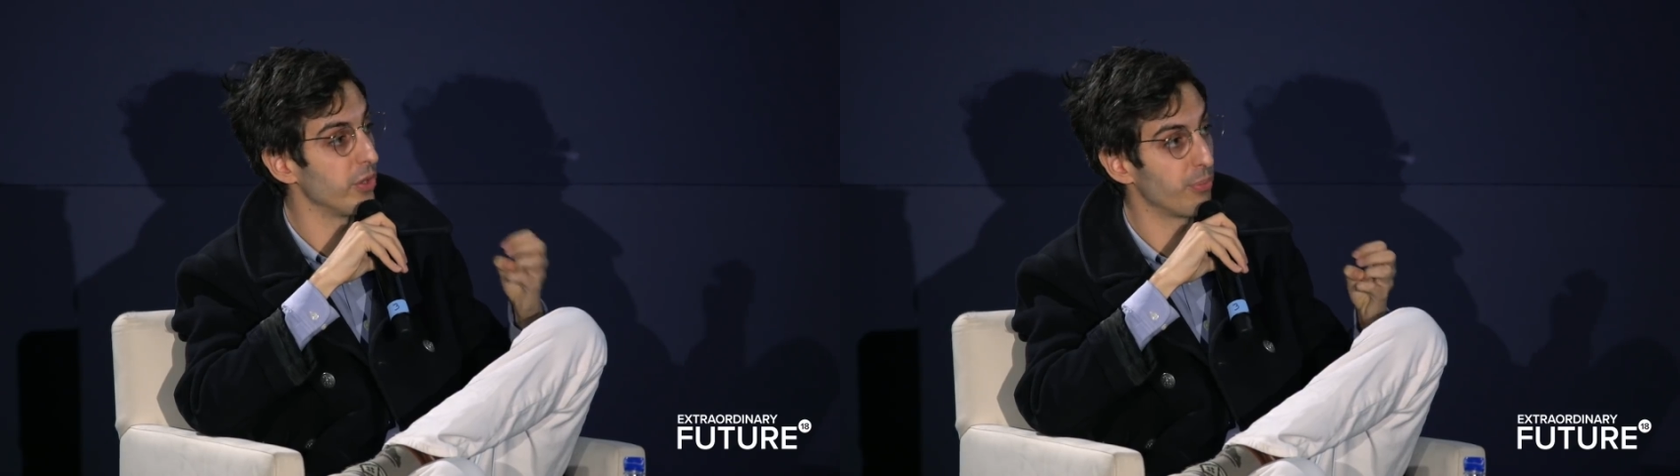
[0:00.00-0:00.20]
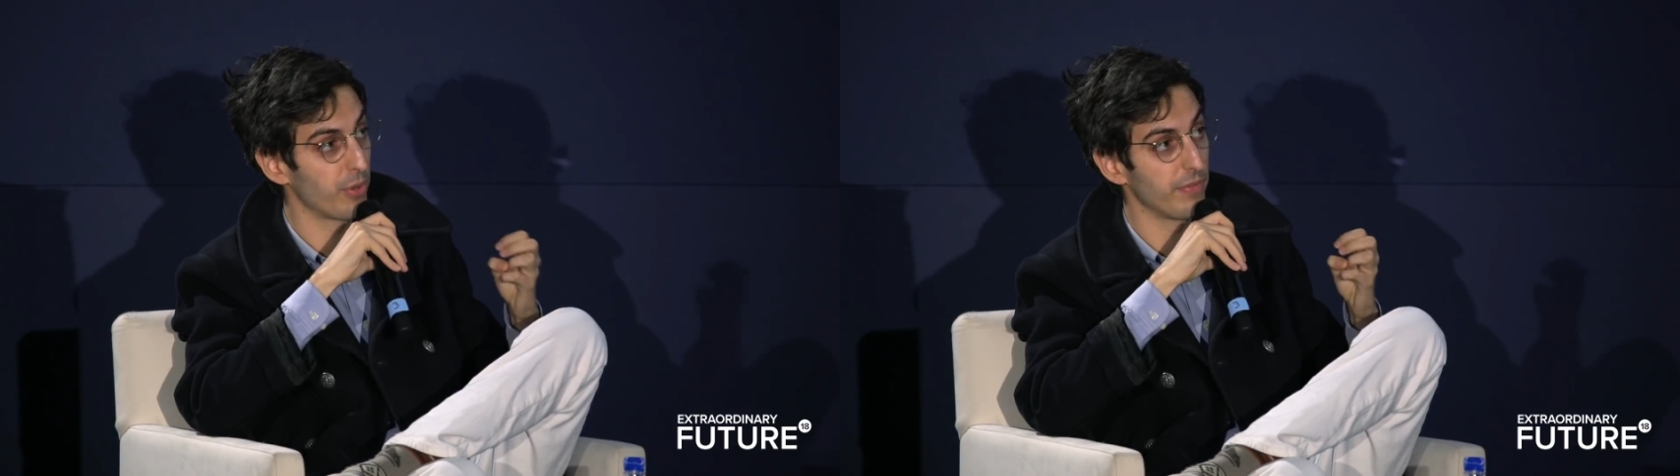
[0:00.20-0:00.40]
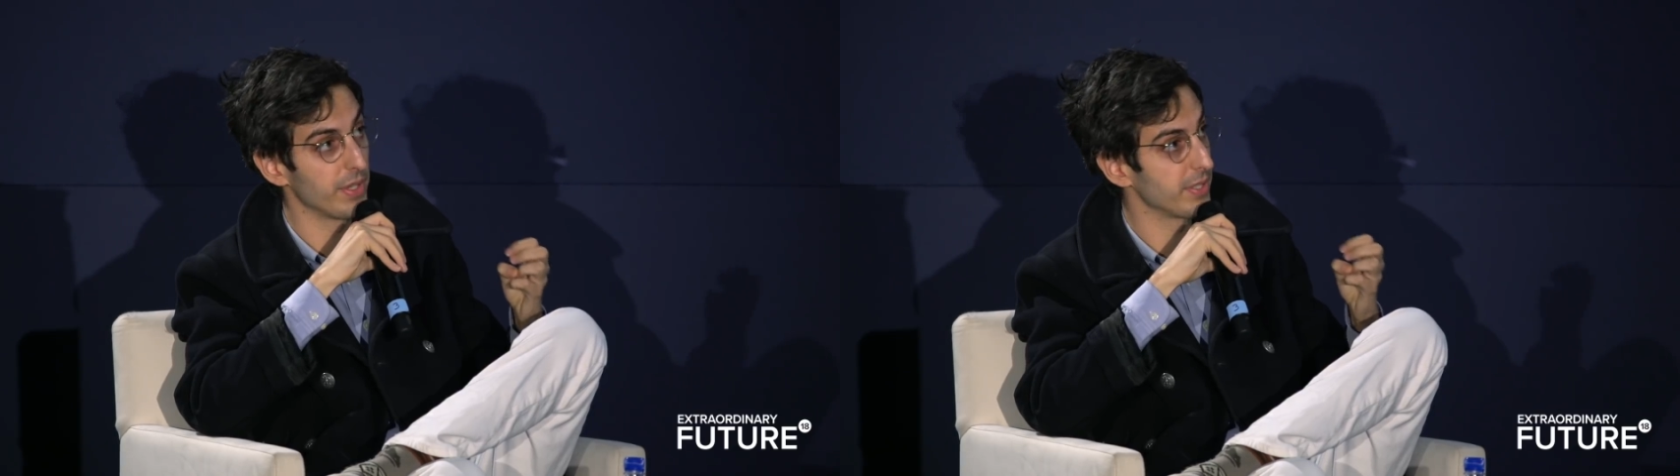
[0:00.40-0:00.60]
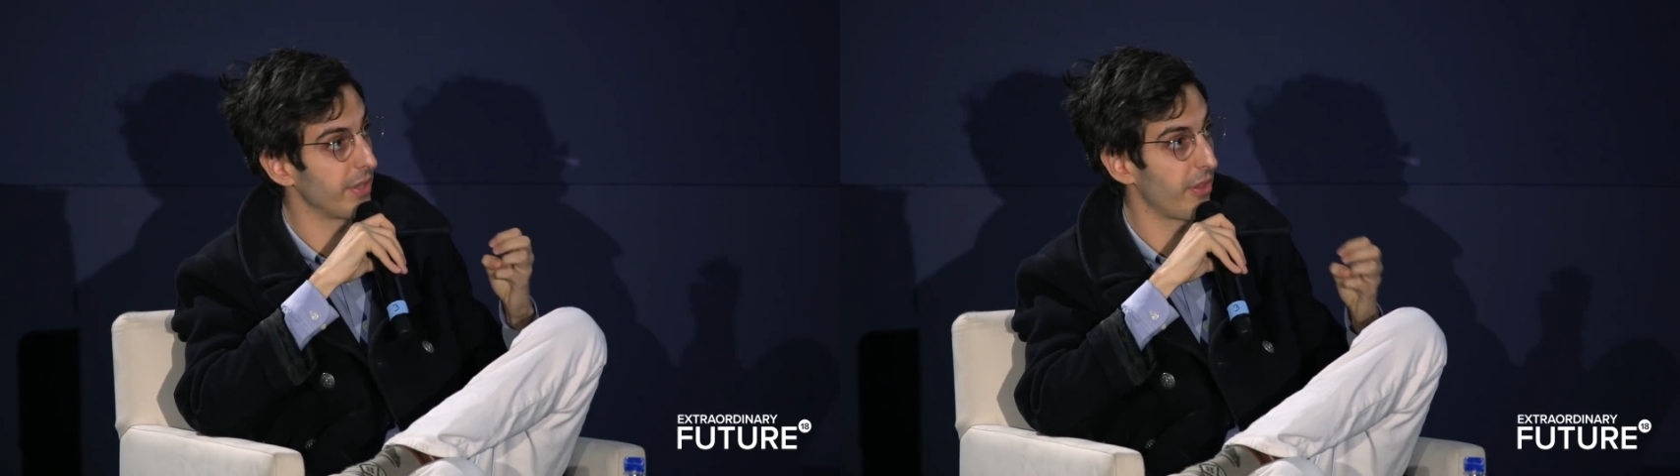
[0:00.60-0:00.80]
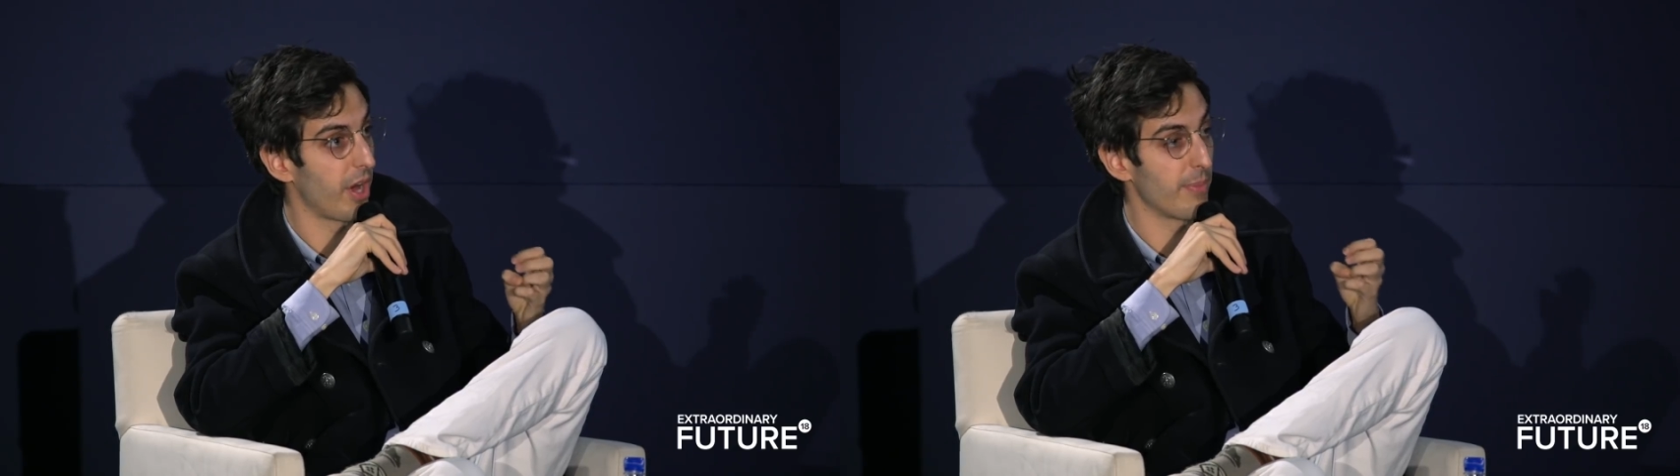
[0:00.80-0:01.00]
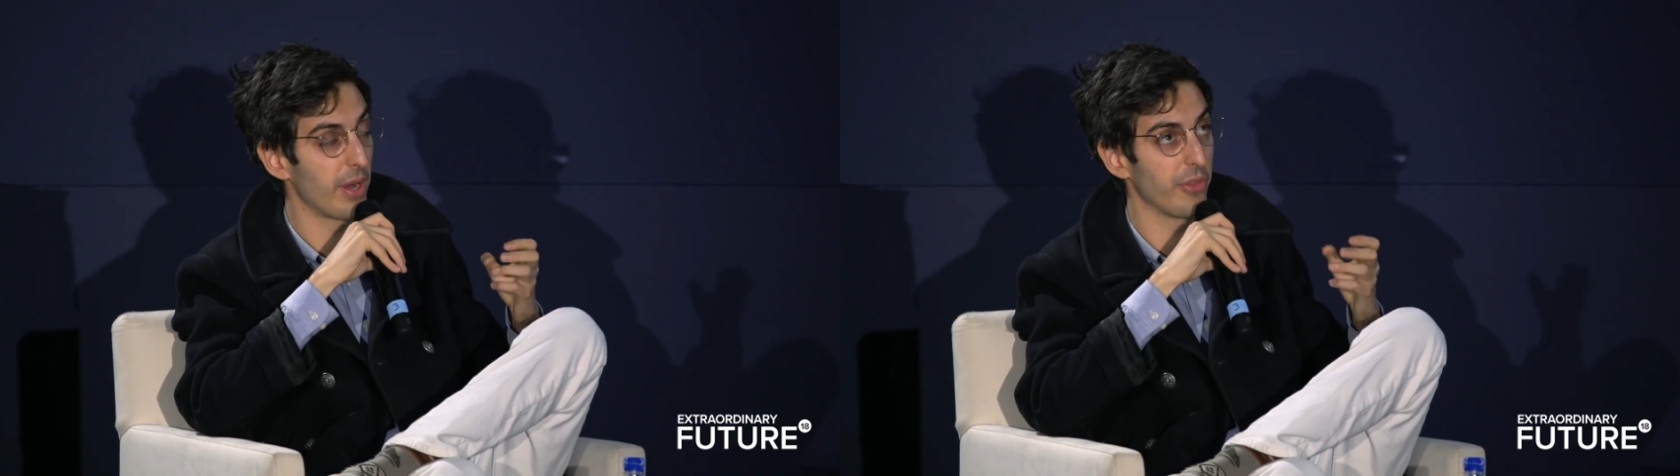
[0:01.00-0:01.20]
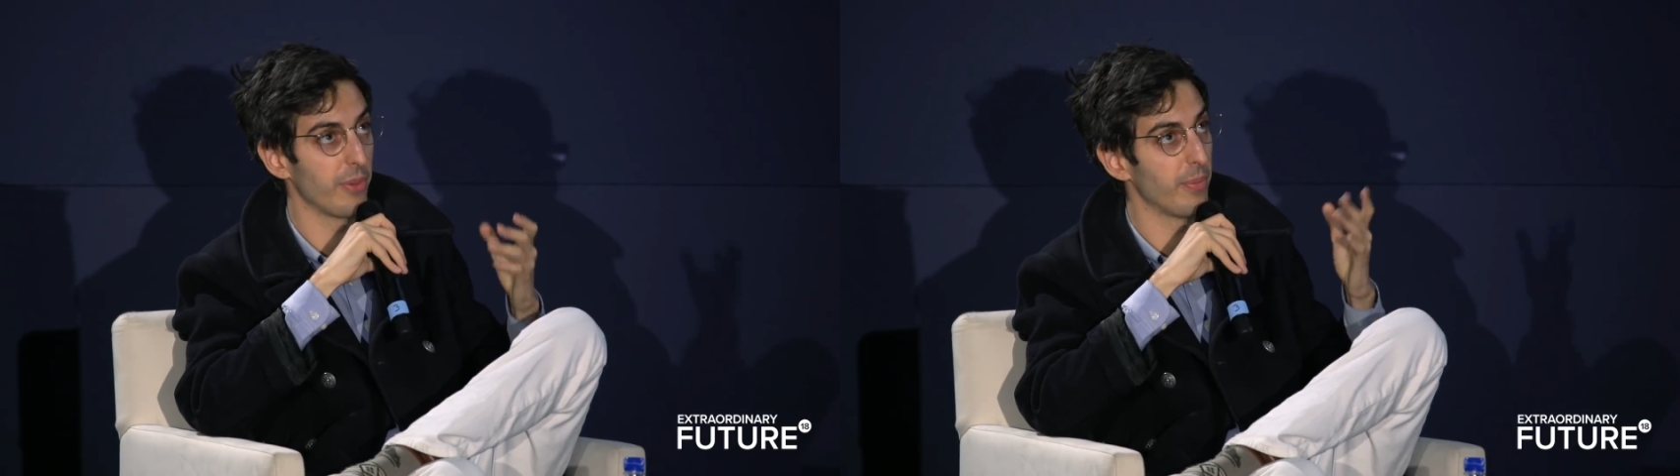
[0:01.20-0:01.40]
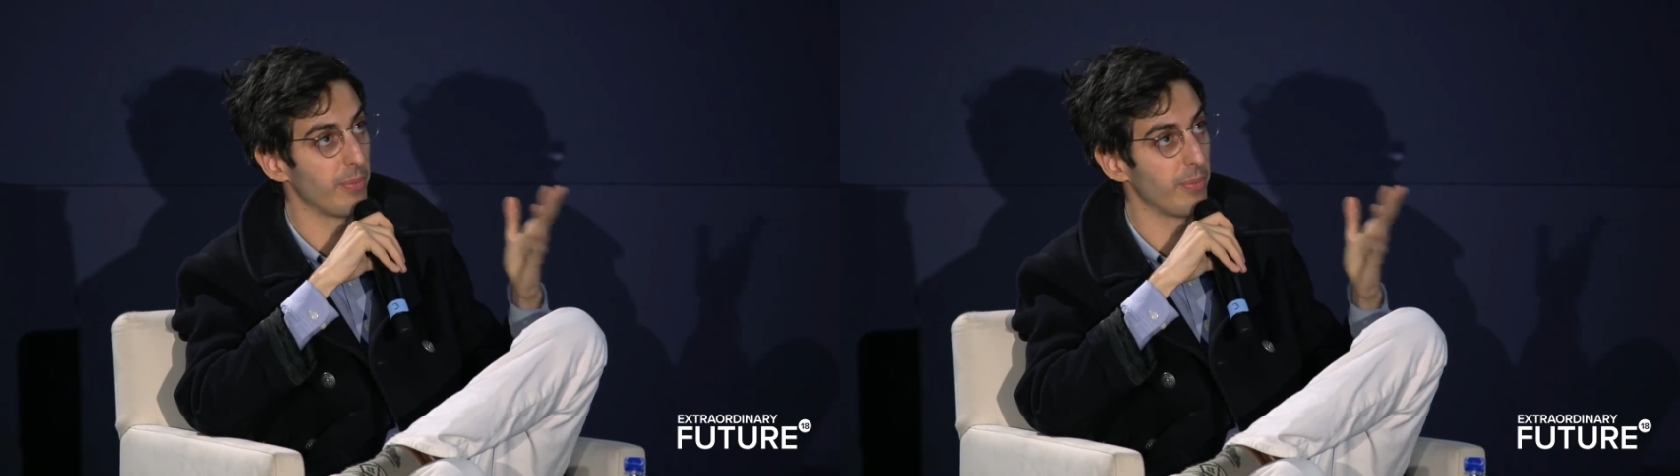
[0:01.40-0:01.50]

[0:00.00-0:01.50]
you previously thought about them.